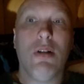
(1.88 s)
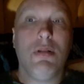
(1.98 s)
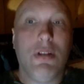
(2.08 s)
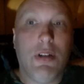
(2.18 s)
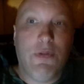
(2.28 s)

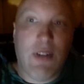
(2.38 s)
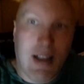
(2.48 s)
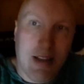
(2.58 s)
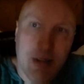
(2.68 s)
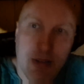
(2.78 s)
YouTube
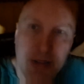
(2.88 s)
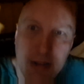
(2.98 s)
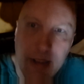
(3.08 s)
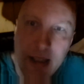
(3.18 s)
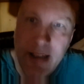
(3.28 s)
fans,
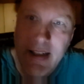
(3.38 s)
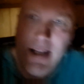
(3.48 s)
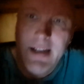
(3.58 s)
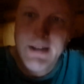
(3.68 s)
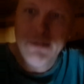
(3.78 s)
say the
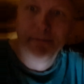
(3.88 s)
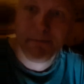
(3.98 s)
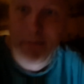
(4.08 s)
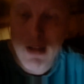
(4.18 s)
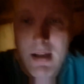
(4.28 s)
game.
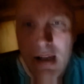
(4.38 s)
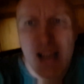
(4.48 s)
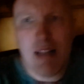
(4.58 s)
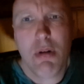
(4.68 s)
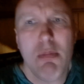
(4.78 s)

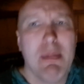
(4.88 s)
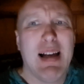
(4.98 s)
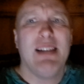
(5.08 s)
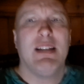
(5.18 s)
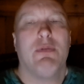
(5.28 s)
Been on my
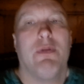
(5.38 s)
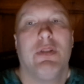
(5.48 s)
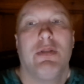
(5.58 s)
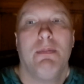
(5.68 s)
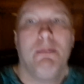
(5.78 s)
mind this one
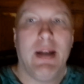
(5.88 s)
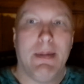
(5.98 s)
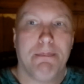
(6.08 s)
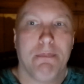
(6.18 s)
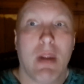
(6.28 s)
for some
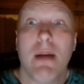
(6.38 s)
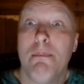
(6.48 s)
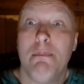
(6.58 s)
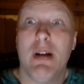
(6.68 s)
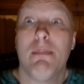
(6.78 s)
bit.
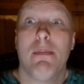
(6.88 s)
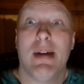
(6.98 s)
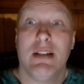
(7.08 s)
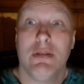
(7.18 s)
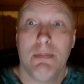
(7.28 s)
Been on my
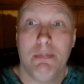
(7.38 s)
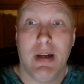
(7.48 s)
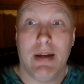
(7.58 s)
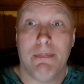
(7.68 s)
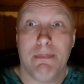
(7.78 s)
mind some
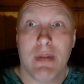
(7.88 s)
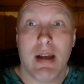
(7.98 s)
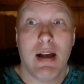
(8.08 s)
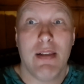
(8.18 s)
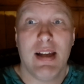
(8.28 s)
bit.
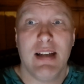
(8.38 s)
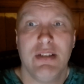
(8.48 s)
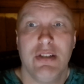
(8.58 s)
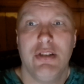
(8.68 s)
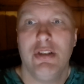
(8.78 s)
And that's
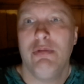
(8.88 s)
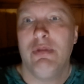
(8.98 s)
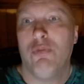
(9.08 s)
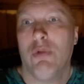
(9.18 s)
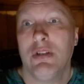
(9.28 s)
to do
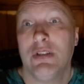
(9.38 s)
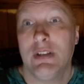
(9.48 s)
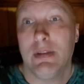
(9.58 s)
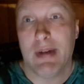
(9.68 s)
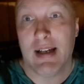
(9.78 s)
with
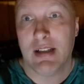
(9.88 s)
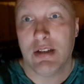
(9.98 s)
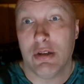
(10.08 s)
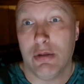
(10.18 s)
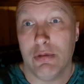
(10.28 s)
rotten
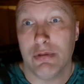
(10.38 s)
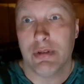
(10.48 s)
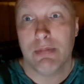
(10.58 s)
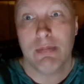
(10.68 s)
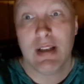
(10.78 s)

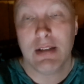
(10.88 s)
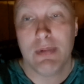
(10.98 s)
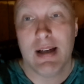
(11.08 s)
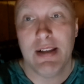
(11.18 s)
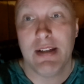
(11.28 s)
tomatoes. That's
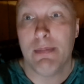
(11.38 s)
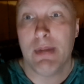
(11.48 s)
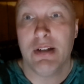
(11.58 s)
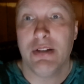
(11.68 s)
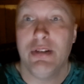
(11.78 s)
right, the
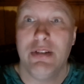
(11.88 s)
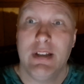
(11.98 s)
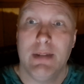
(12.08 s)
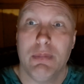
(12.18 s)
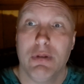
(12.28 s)
American
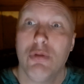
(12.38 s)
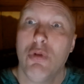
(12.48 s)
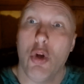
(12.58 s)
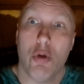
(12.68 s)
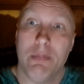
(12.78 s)

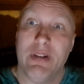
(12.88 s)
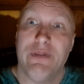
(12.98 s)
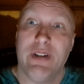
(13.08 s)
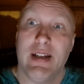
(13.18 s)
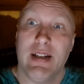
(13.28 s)
typical lumpy
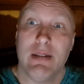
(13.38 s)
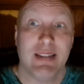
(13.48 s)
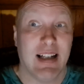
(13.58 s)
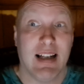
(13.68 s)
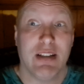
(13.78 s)
thing,
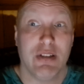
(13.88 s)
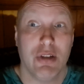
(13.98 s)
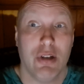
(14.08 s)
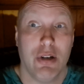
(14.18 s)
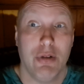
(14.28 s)
which I like to
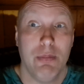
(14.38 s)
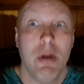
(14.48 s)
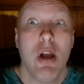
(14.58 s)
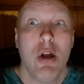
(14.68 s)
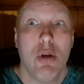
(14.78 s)
call them,
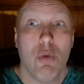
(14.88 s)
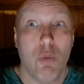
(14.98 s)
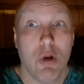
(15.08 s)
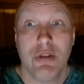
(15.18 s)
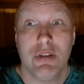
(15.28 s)

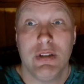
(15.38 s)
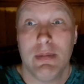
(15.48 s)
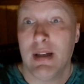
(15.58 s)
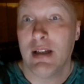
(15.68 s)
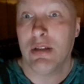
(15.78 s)
rotten
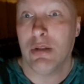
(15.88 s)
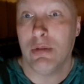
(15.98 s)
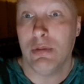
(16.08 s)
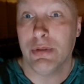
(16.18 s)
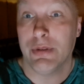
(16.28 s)

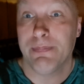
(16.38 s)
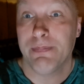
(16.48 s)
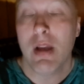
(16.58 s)
tomatoes.